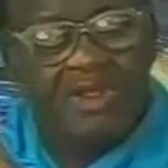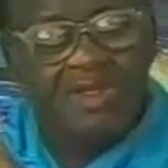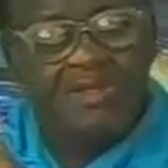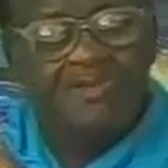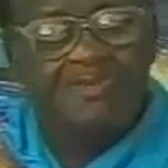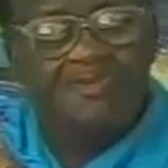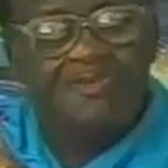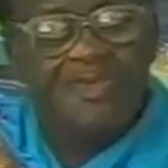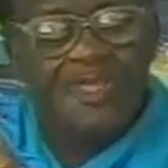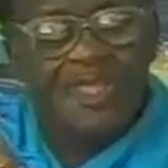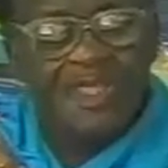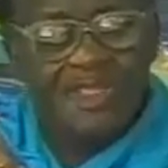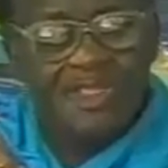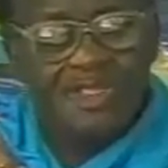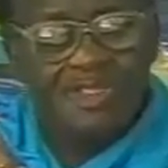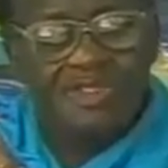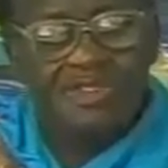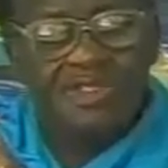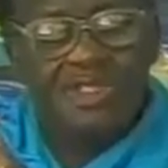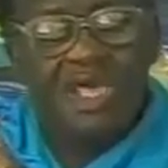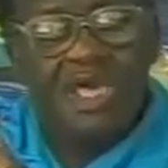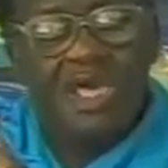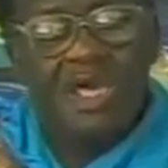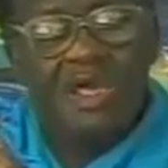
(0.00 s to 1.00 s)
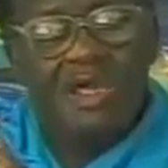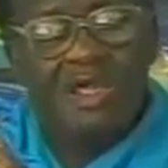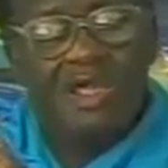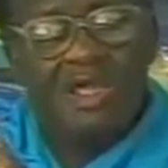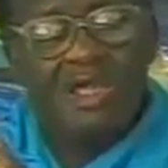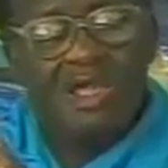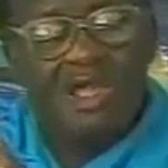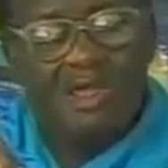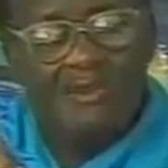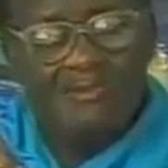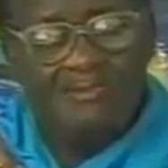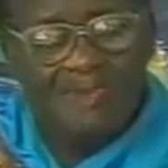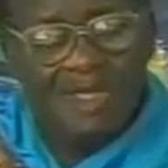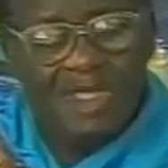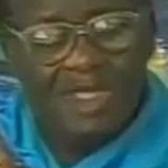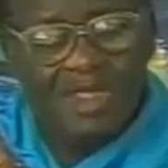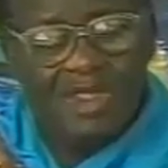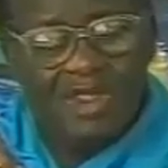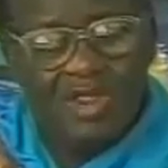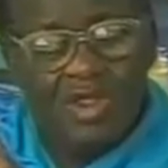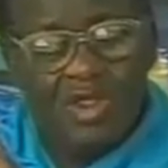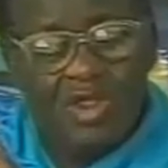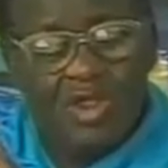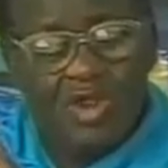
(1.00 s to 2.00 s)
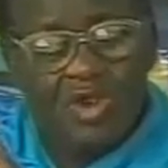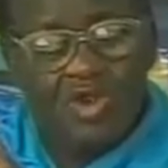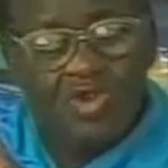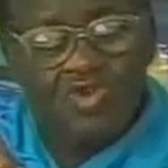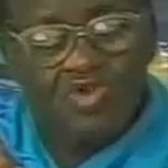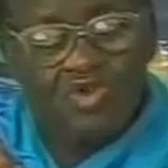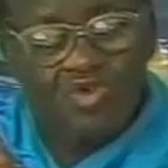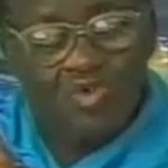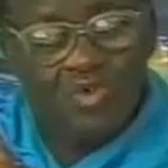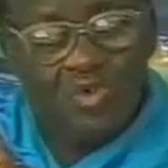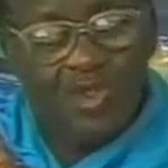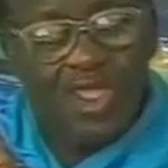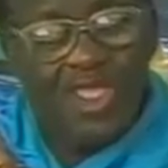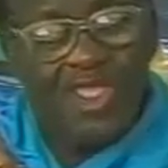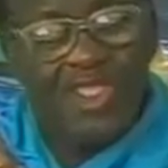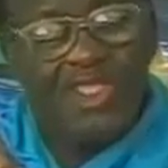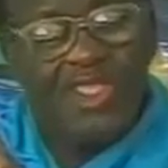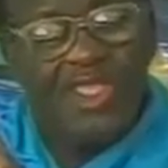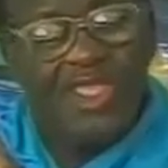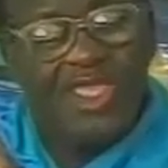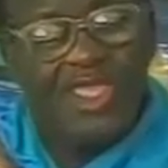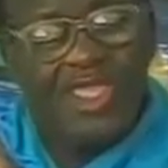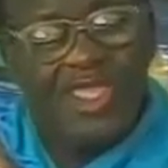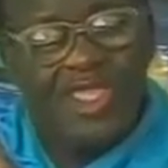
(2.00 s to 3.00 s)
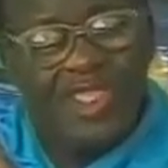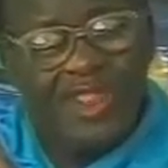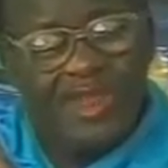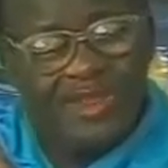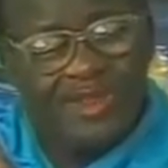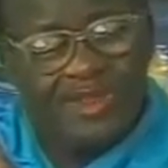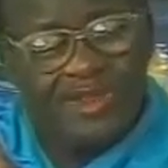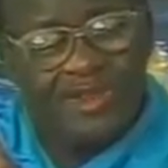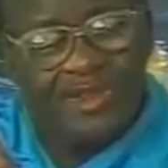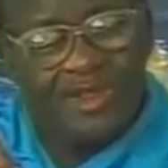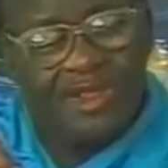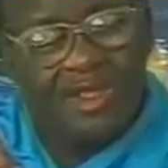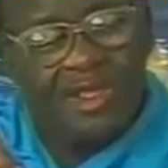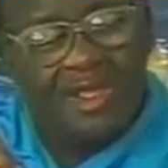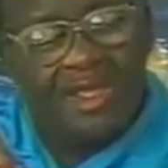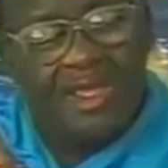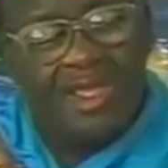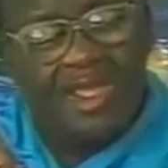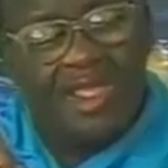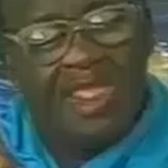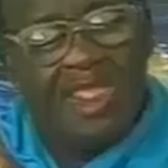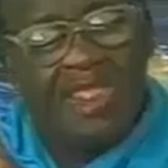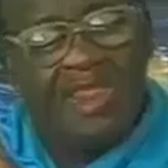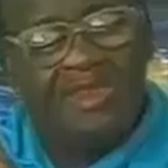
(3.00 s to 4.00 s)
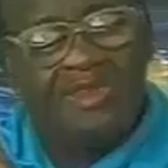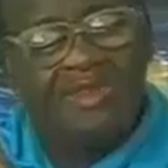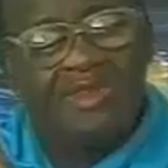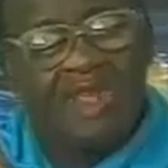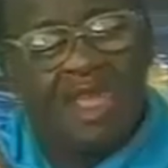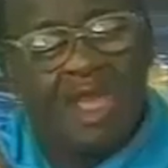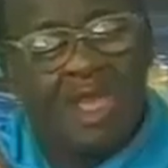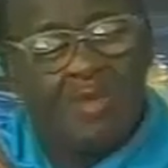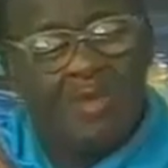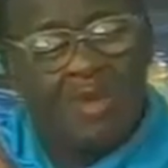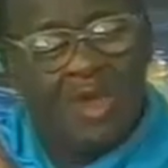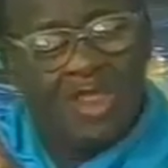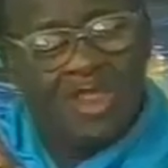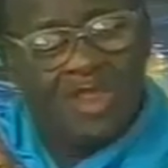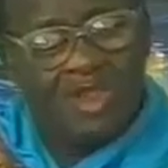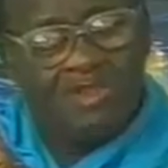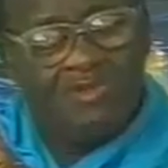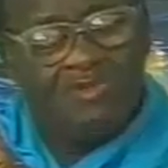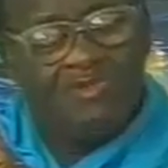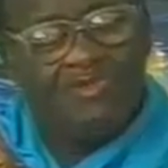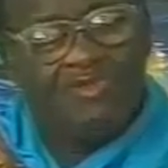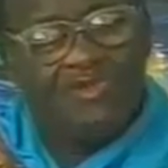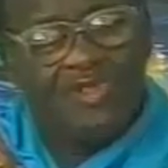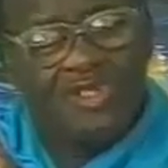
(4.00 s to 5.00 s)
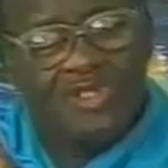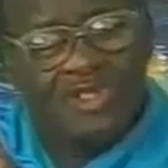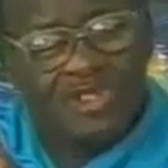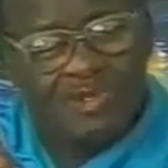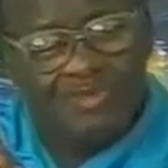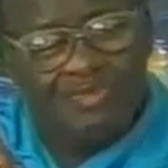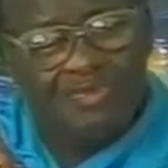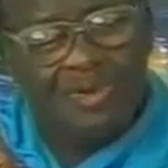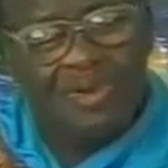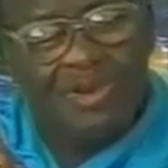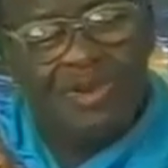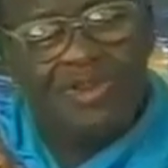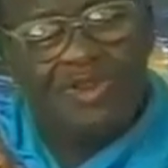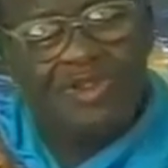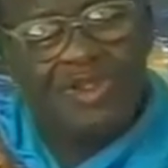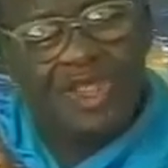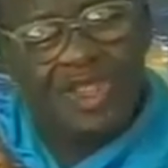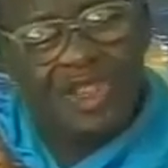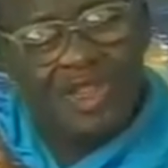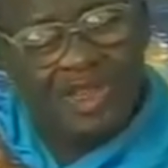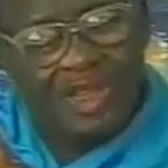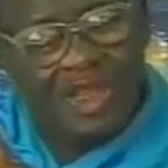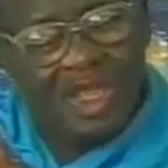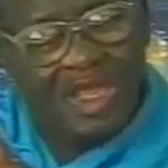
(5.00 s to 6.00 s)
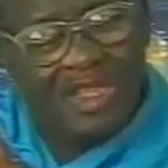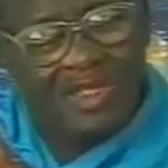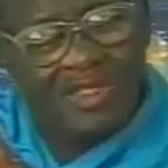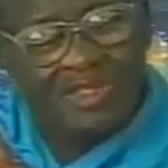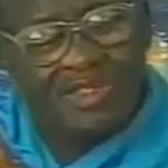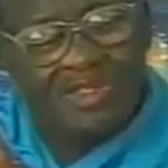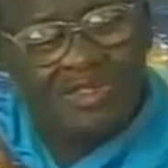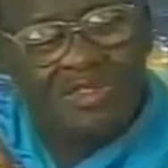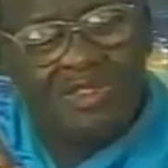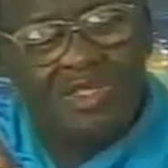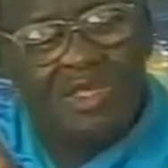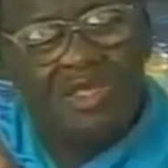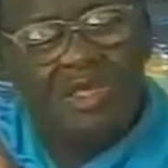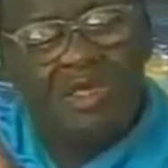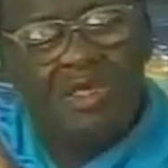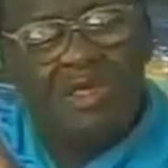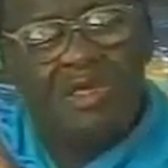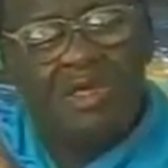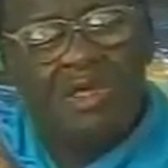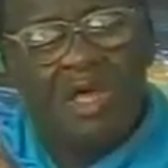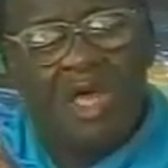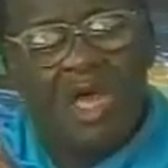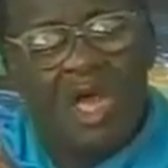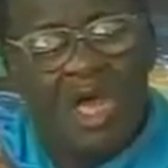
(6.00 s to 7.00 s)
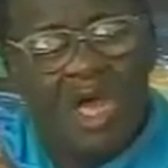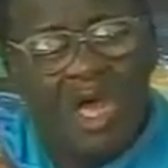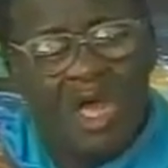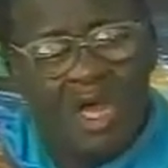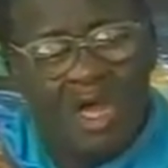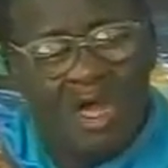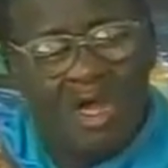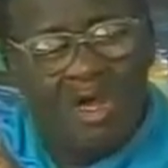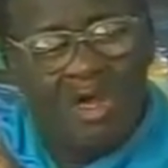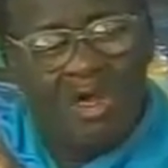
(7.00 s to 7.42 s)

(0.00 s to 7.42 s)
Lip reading: things are coming to a head, and our invisible jailers are